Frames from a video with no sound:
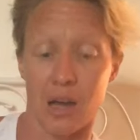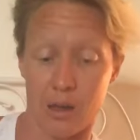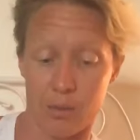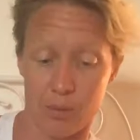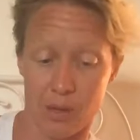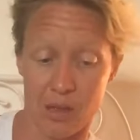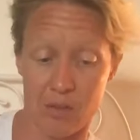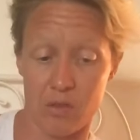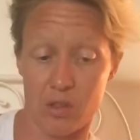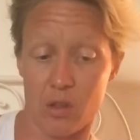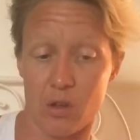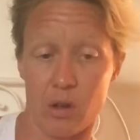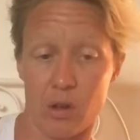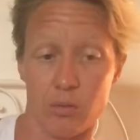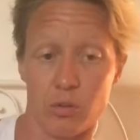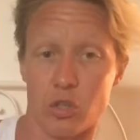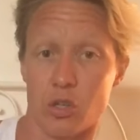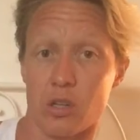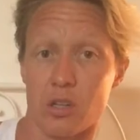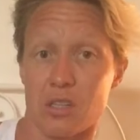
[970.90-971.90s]
Even though I'm
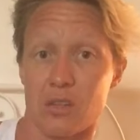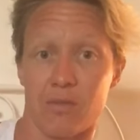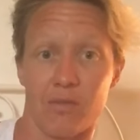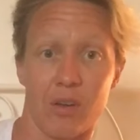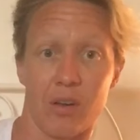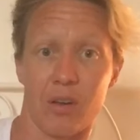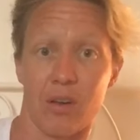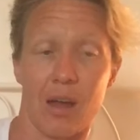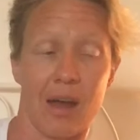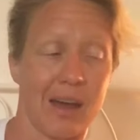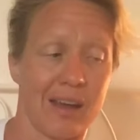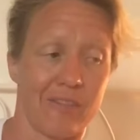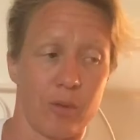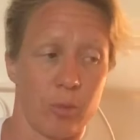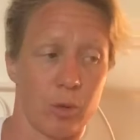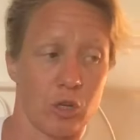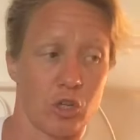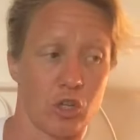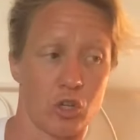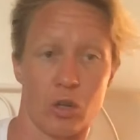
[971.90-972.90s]
sure this is a very high
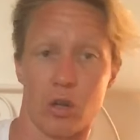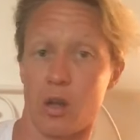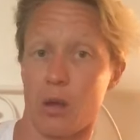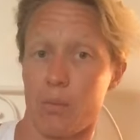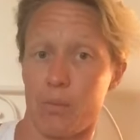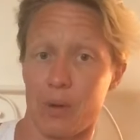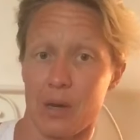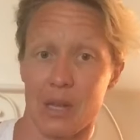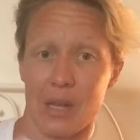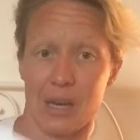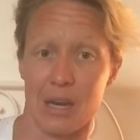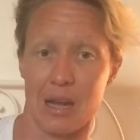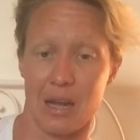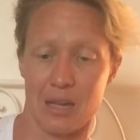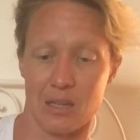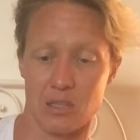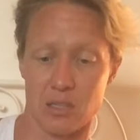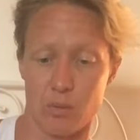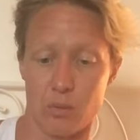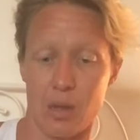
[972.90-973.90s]
vibrational company, it
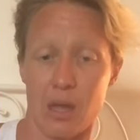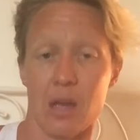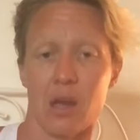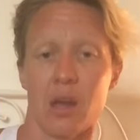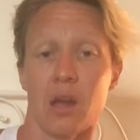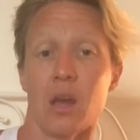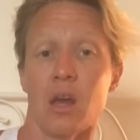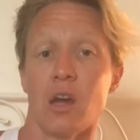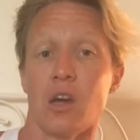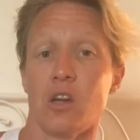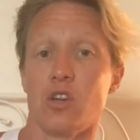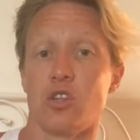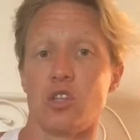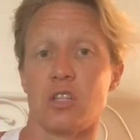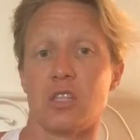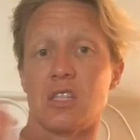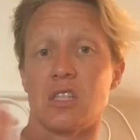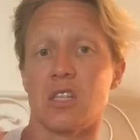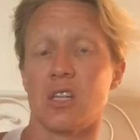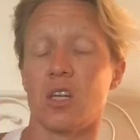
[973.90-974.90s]
has to be. You
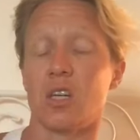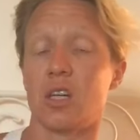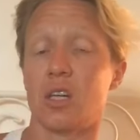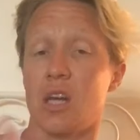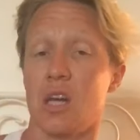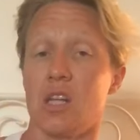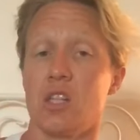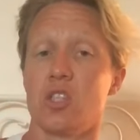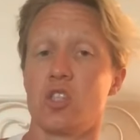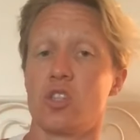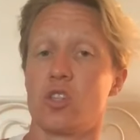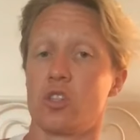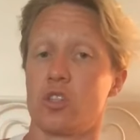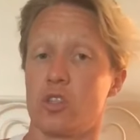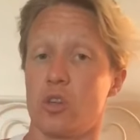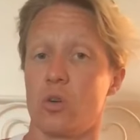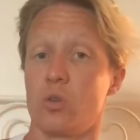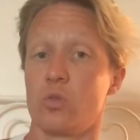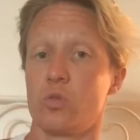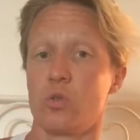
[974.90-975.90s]
should still cleanse your
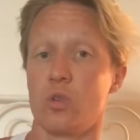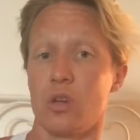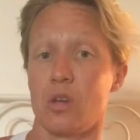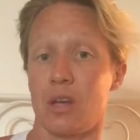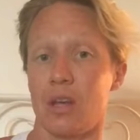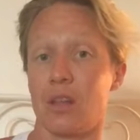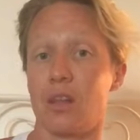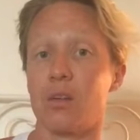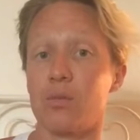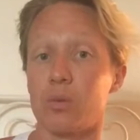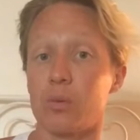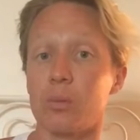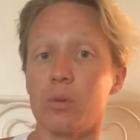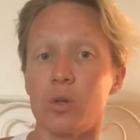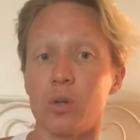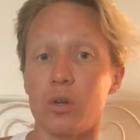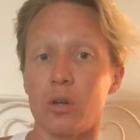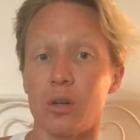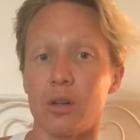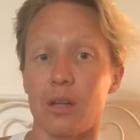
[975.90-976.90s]
stones when you get them from
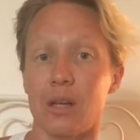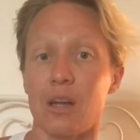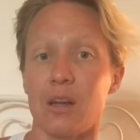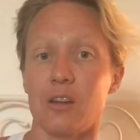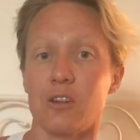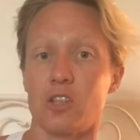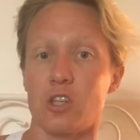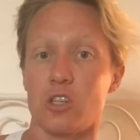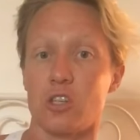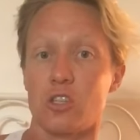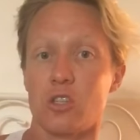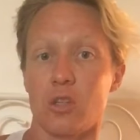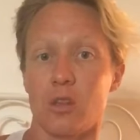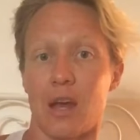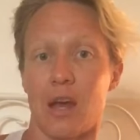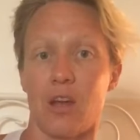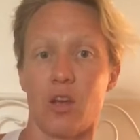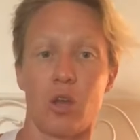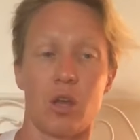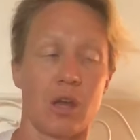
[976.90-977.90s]
Lunarly, just so
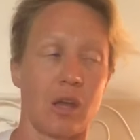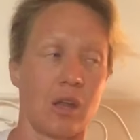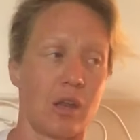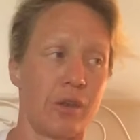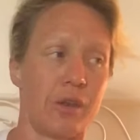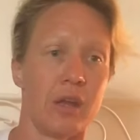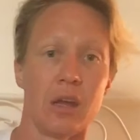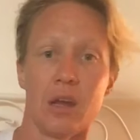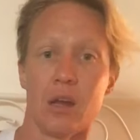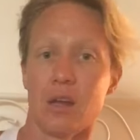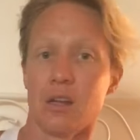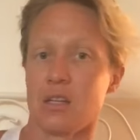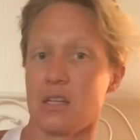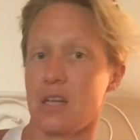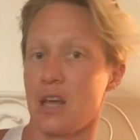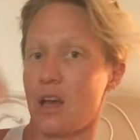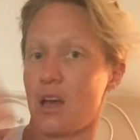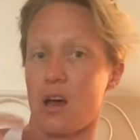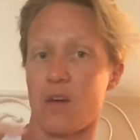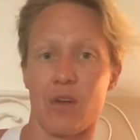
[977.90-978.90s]
that you can
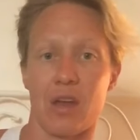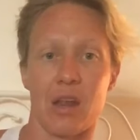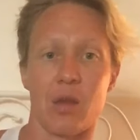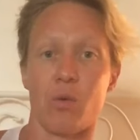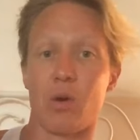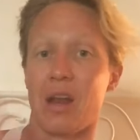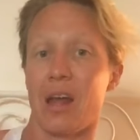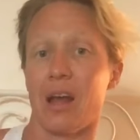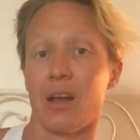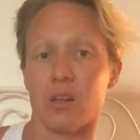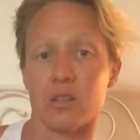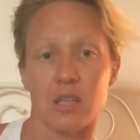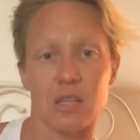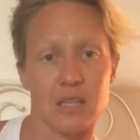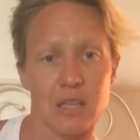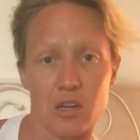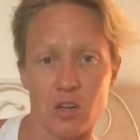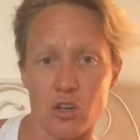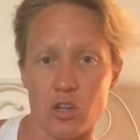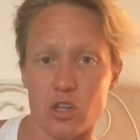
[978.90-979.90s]
take off anyone else's
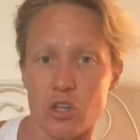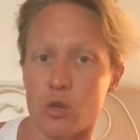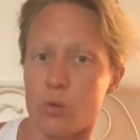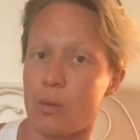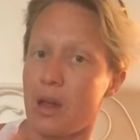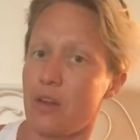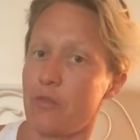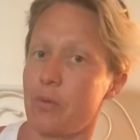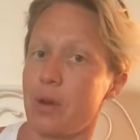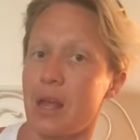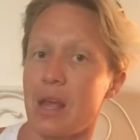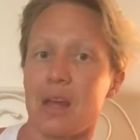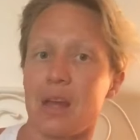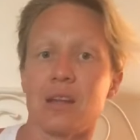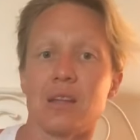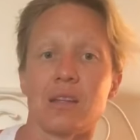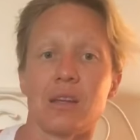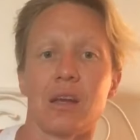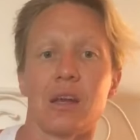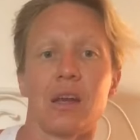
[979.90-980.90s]
energy who might have been
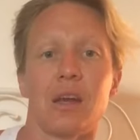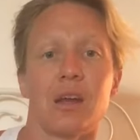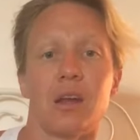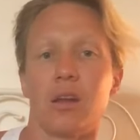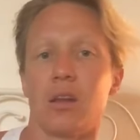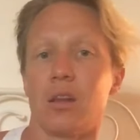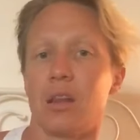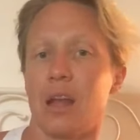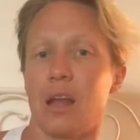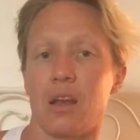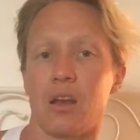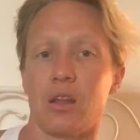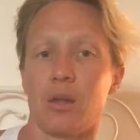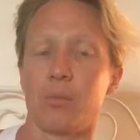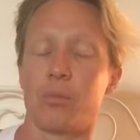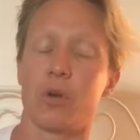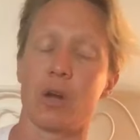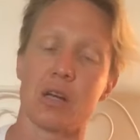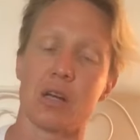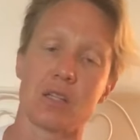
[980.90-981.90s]
handling it in the handling
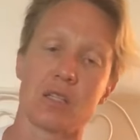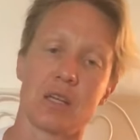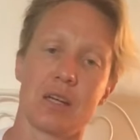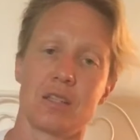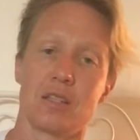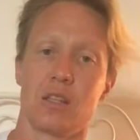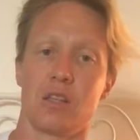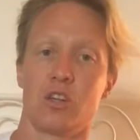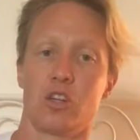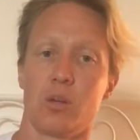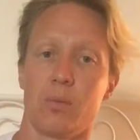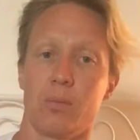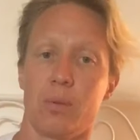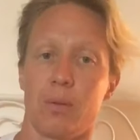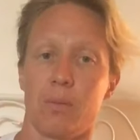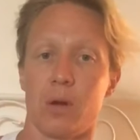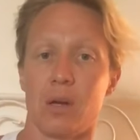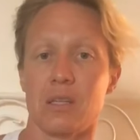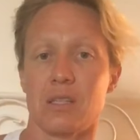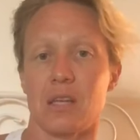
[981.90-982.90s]
process and the shipping
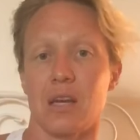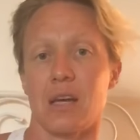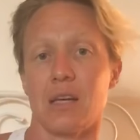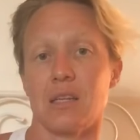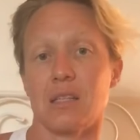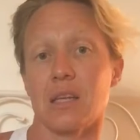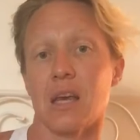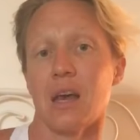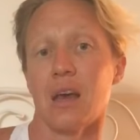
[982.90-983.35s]
process.